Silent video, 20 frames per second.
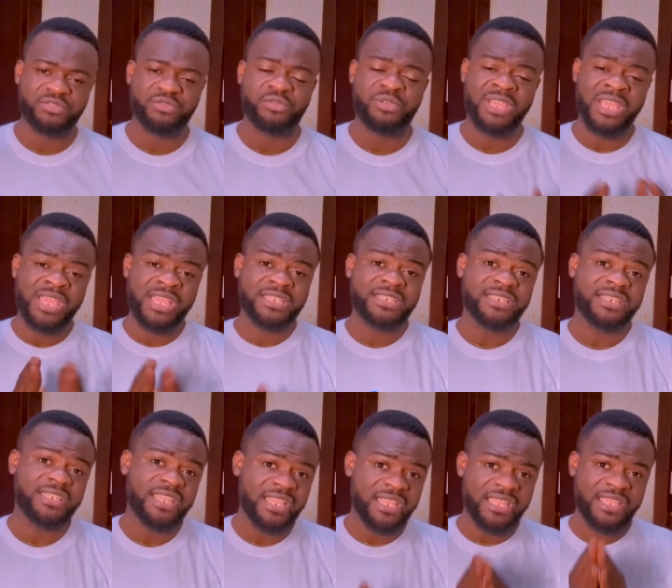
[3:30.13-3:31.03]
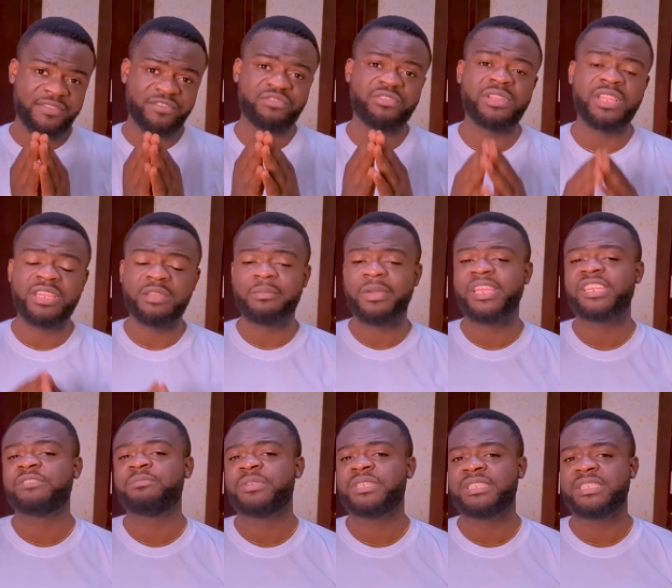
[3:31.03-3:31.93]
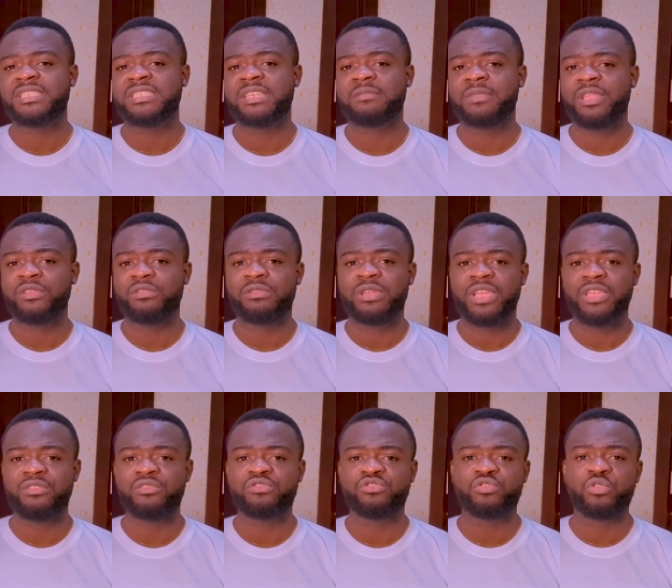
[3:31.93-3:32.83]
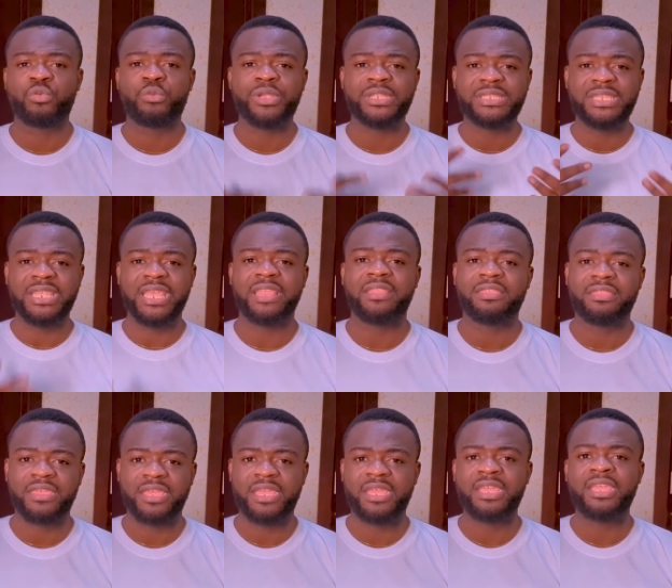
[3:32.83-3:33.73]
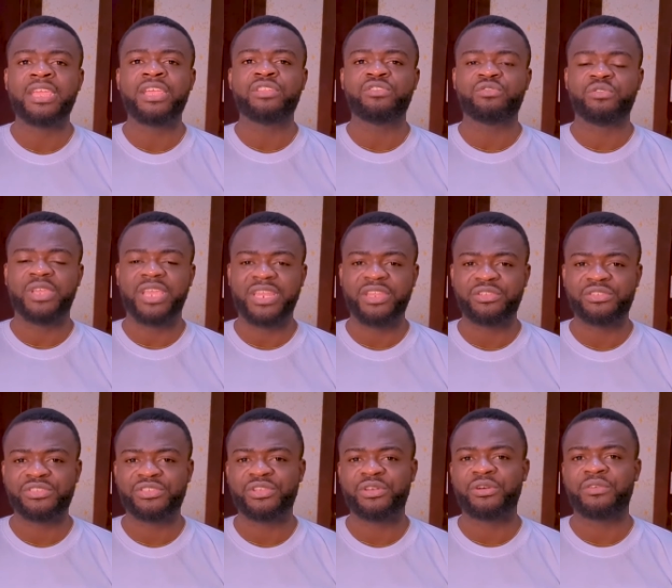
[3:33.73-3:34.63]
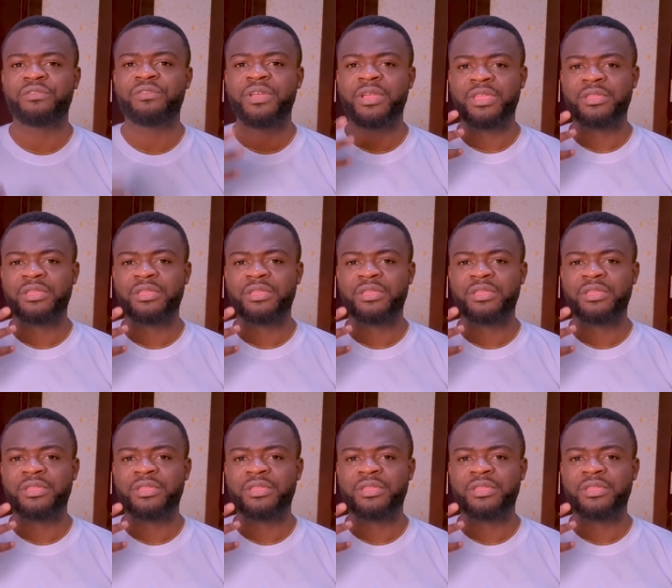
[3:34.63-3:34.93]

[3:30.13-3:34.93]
So JTEC gives you a learning management system that you can use to always get there to get yourself